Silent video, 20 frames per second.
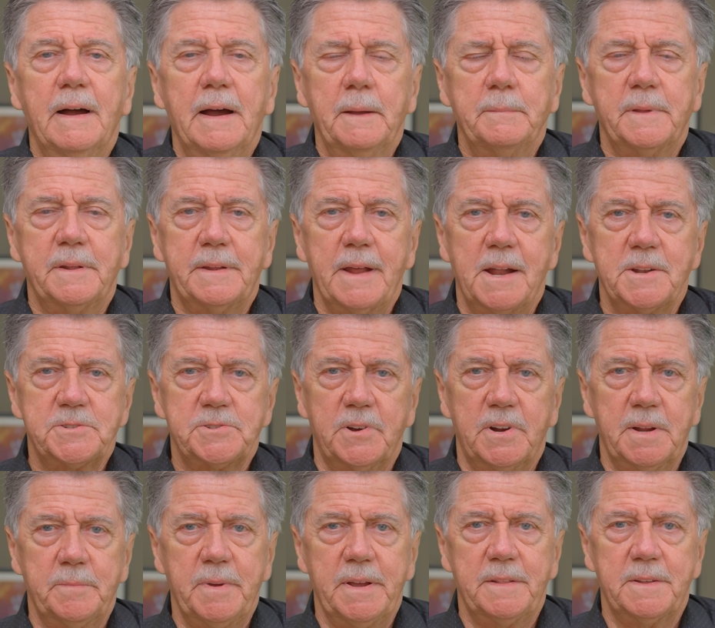that's
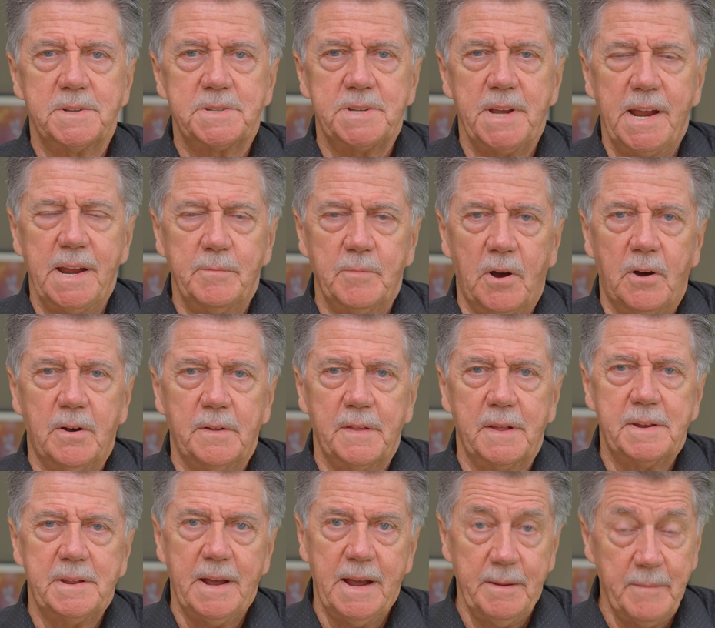going to be the same all the
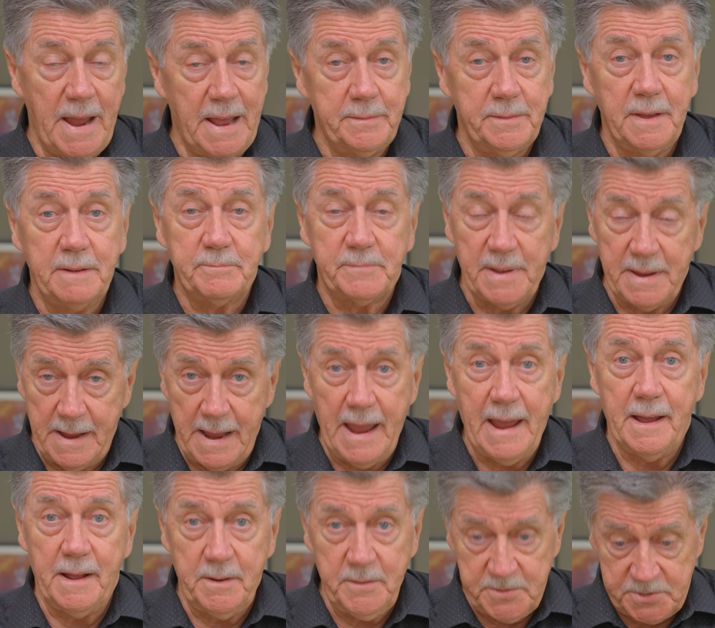time.
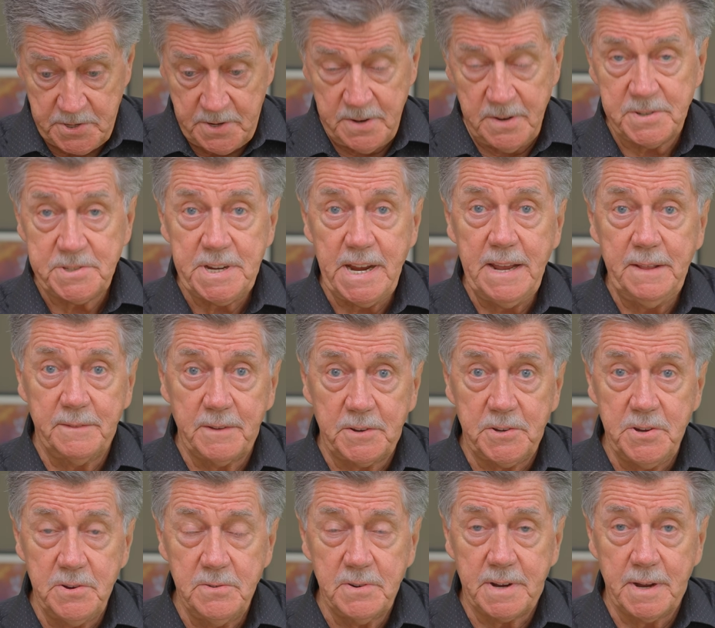And so you're seeing the
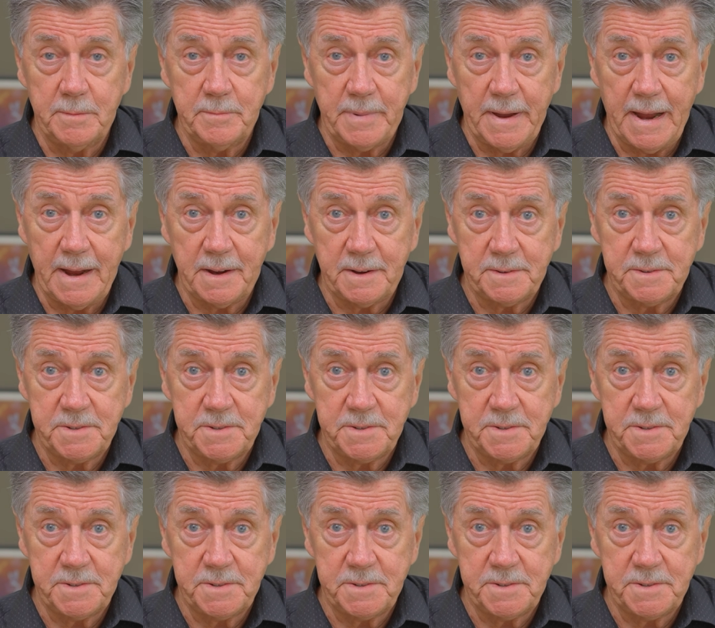cue come back